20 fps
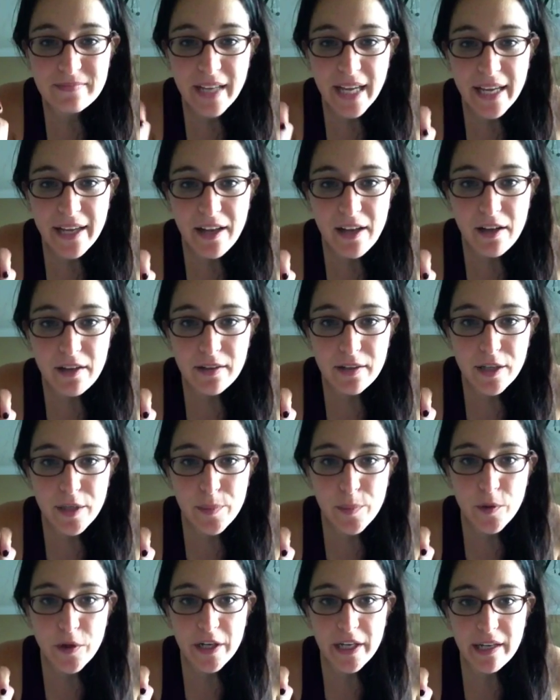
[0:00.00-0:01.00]
Hey y'all, good
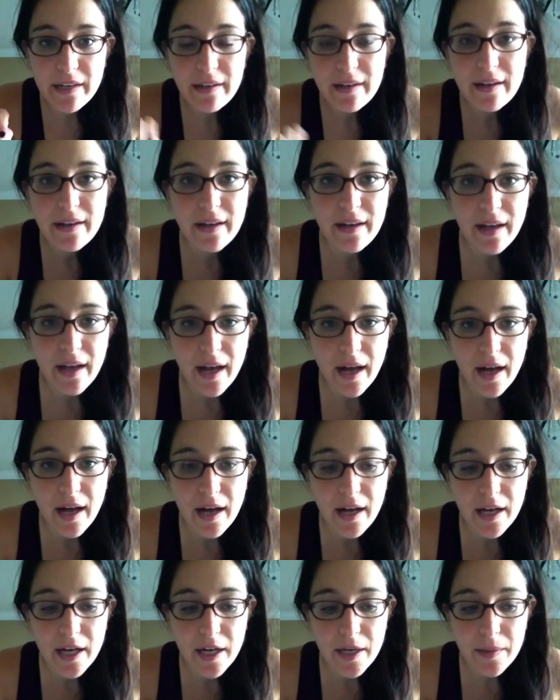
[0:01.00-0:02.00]
morning.
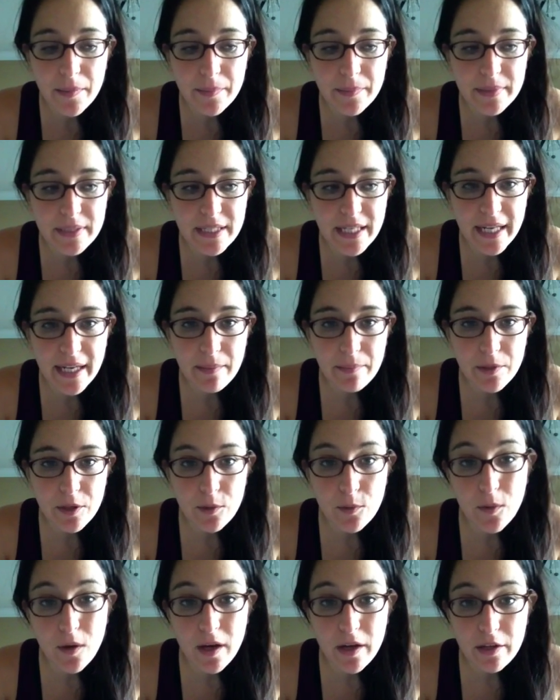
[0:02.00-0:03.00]
Today I'm going to
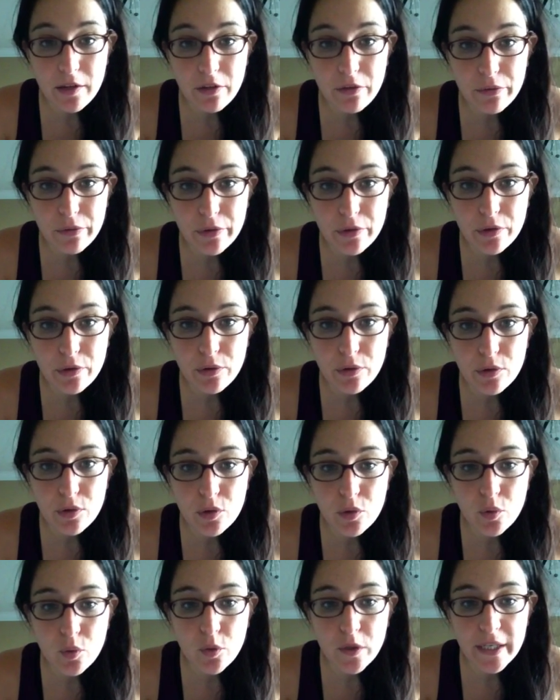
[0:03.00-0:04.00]
walk
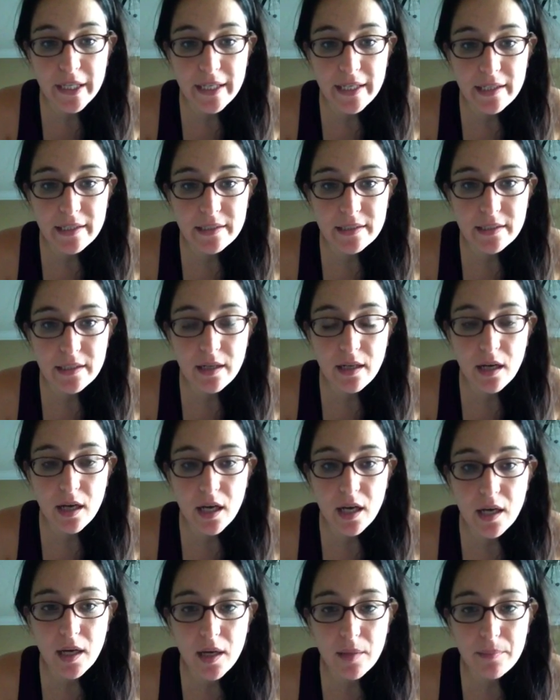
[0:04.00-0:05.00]
through what
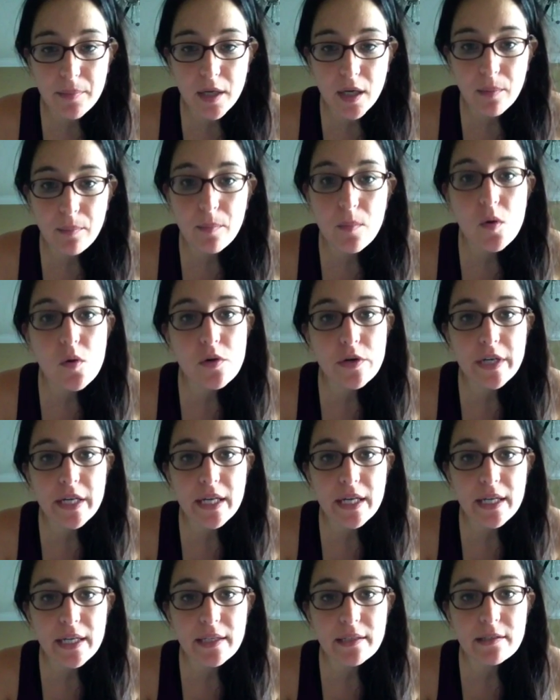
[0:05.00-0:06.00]
a
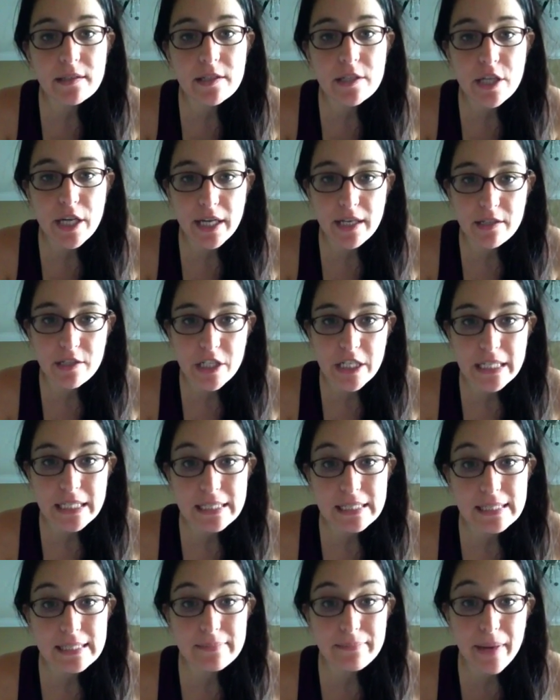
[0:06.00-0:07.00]
morning changing
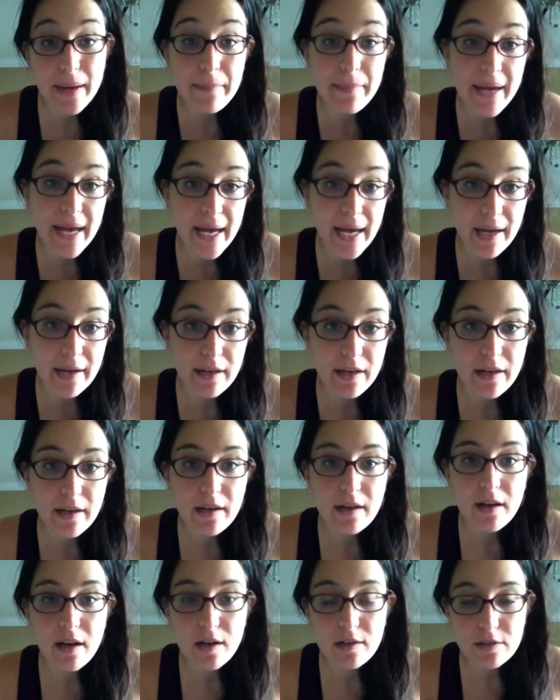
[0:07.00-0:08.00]
my bag,
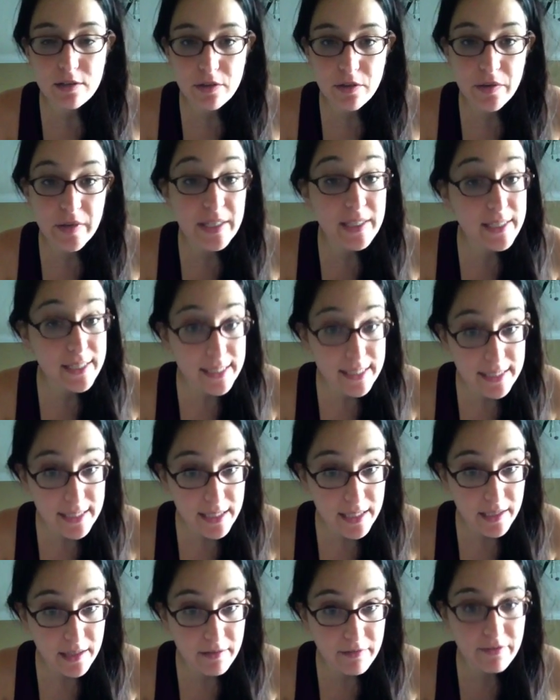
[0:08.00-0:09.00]
also known as
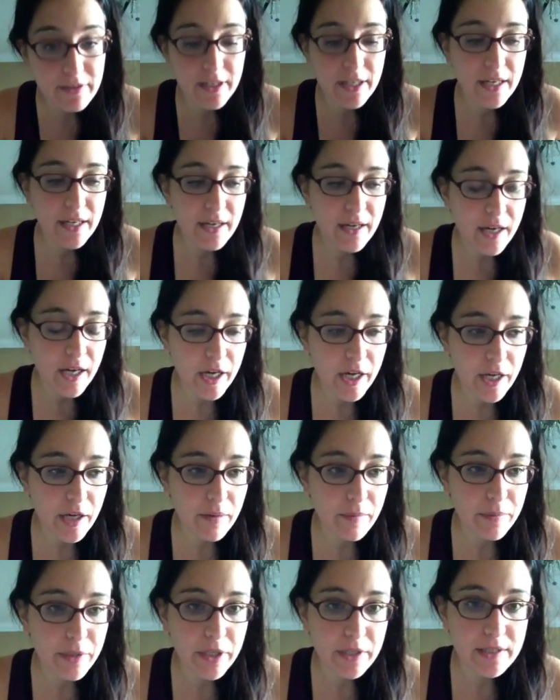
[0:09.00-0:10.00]
Steve,
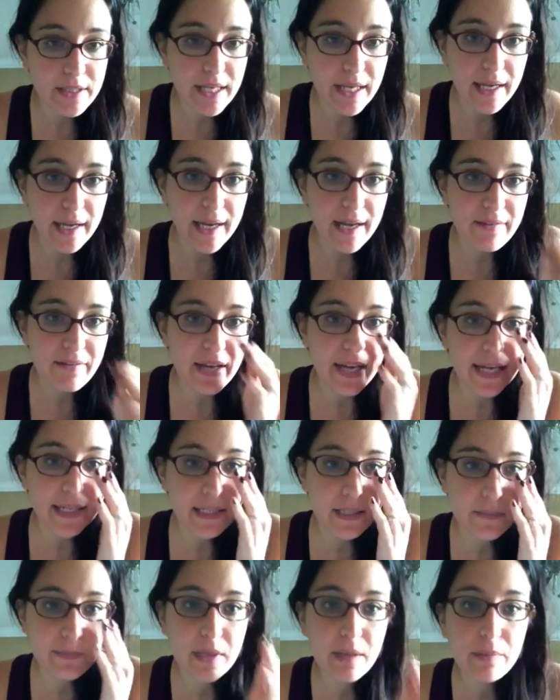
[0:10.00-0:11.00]
looks like. I've had
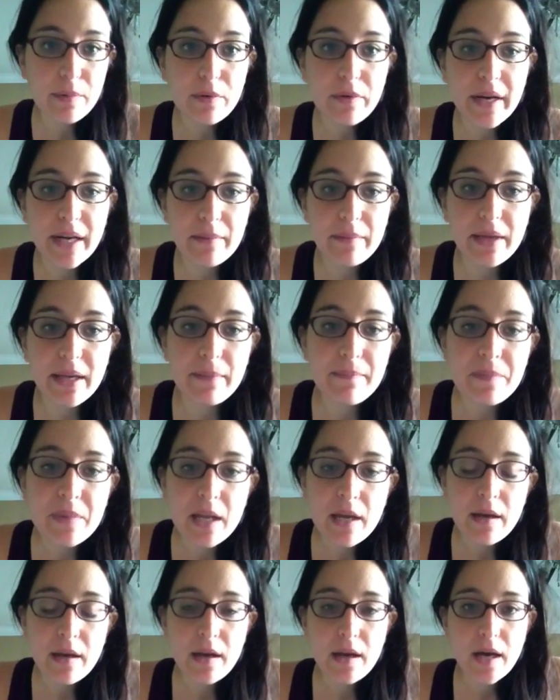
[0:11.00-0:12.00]
some people write me
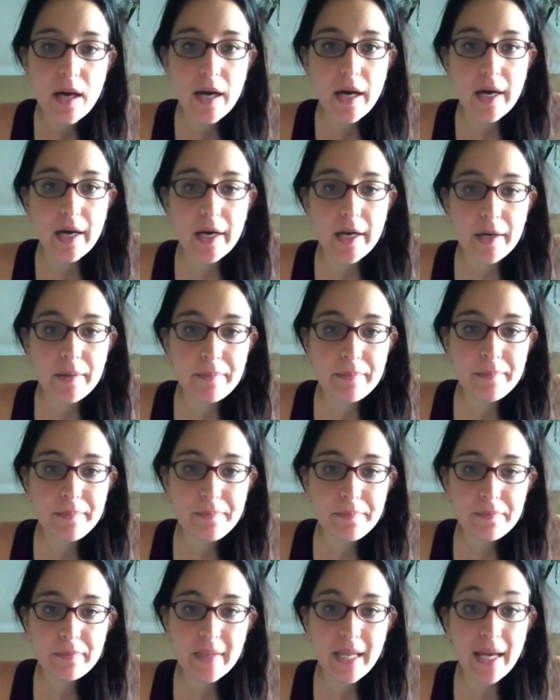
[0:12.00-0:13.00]

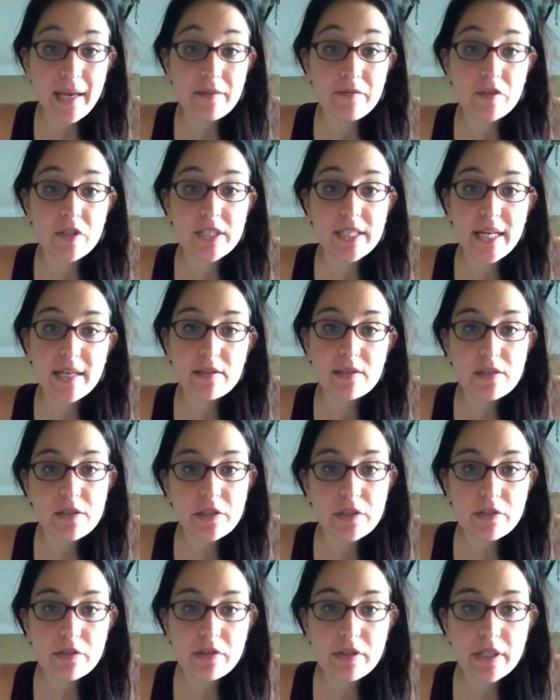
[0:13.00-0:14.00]
that had just had
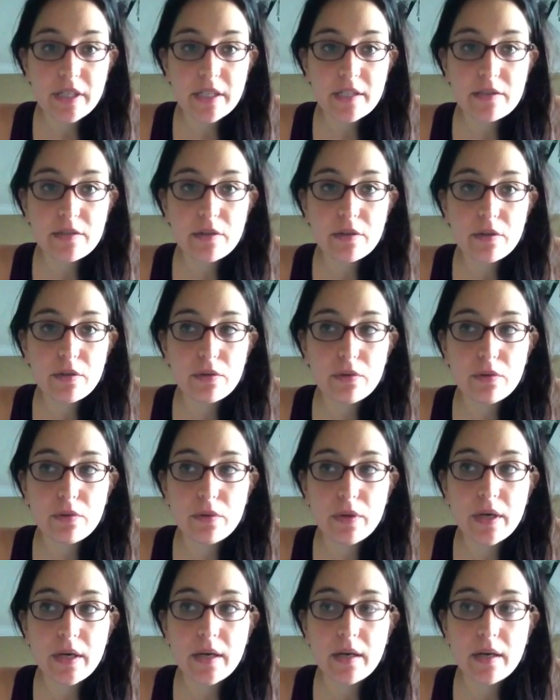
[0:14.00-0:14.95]
surgeries who